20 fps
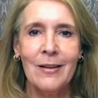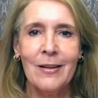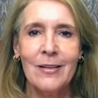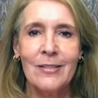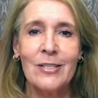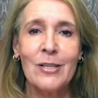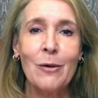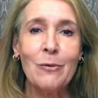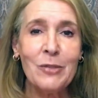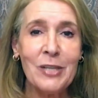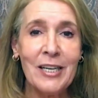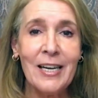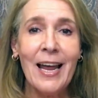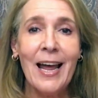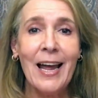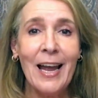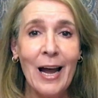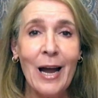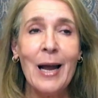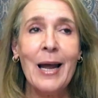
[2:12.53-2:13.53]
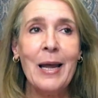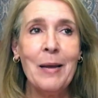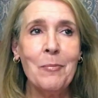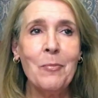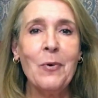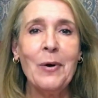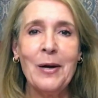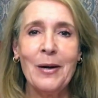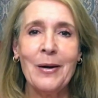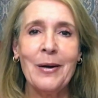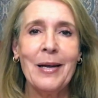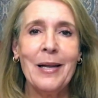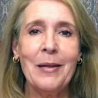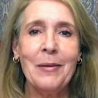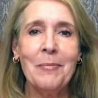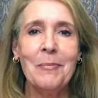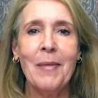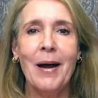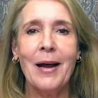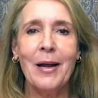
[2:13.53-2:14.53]
So today I am
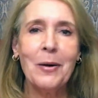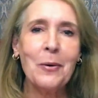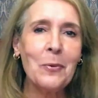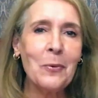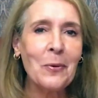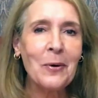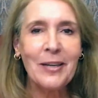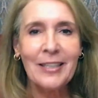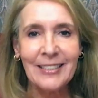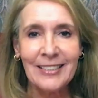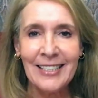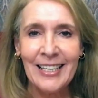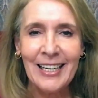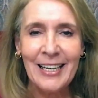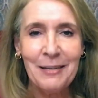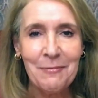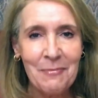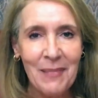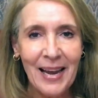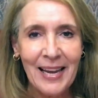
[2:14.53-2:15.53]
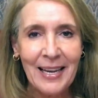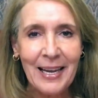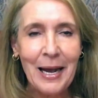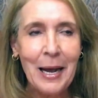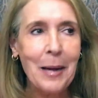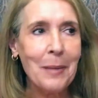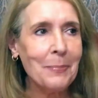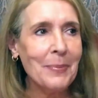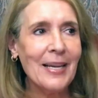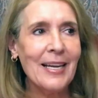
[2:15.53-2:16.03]
wearing my quarantine makeup.